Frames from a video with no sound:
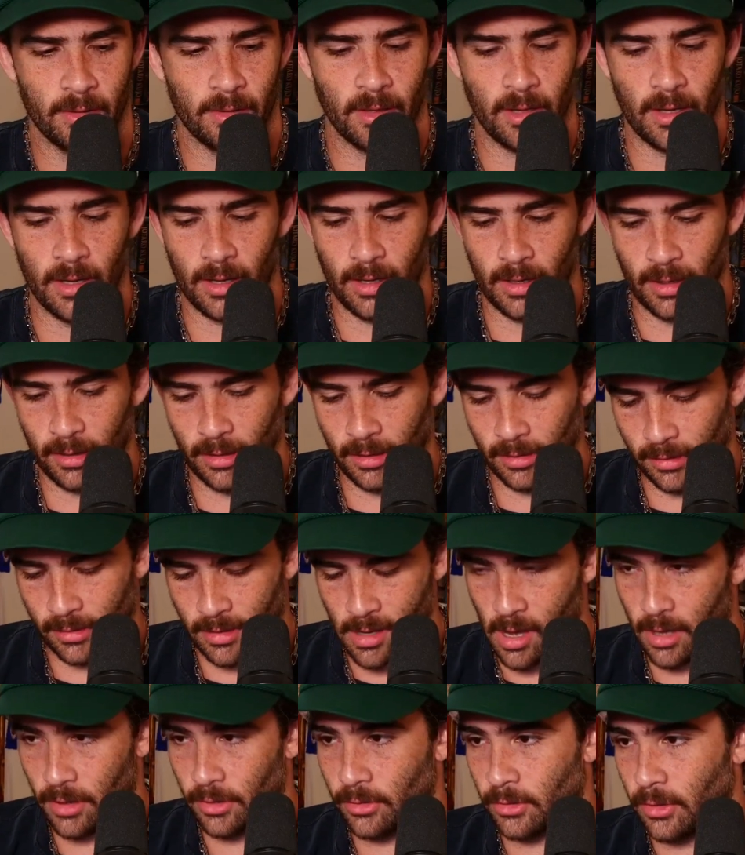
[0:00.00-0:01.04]

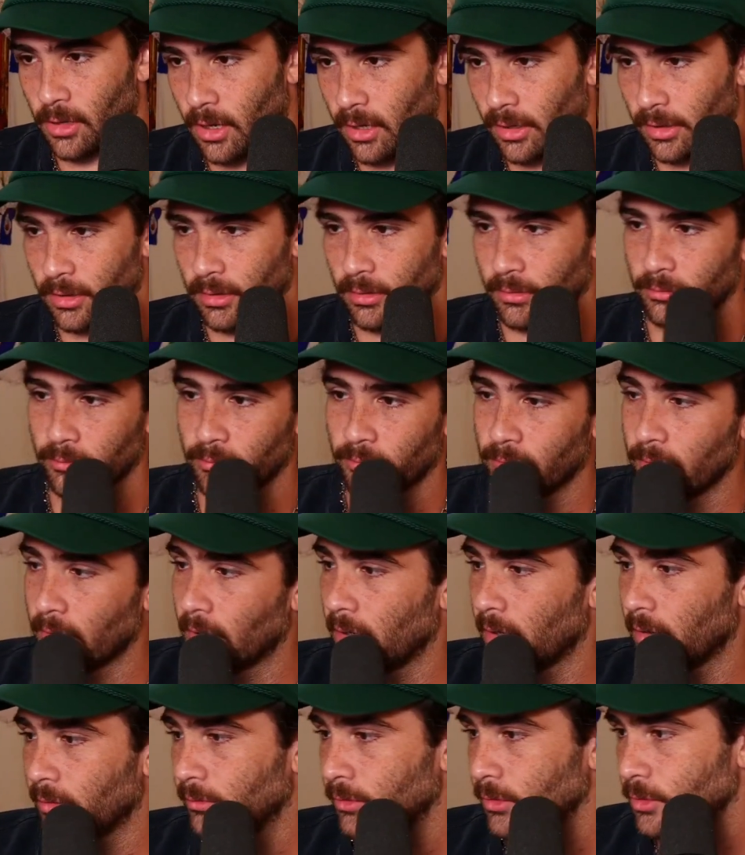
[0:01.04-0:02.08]
Connor Dog,
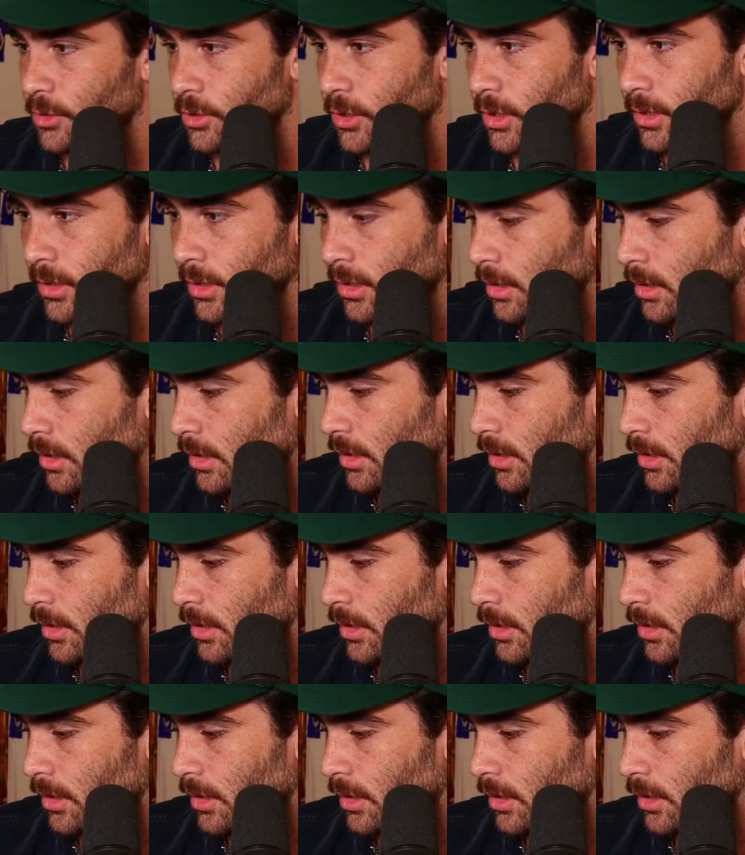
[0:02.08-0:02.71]
Virginia,